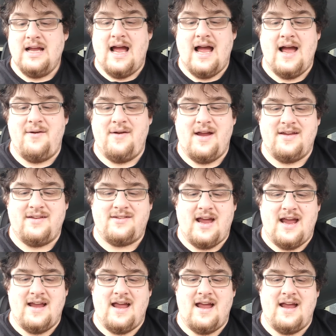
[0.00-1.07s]

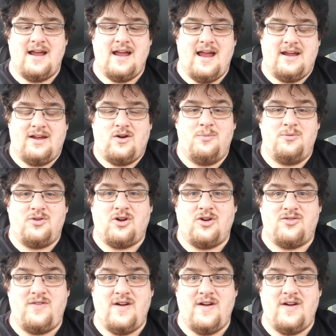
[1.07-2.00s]
it comes across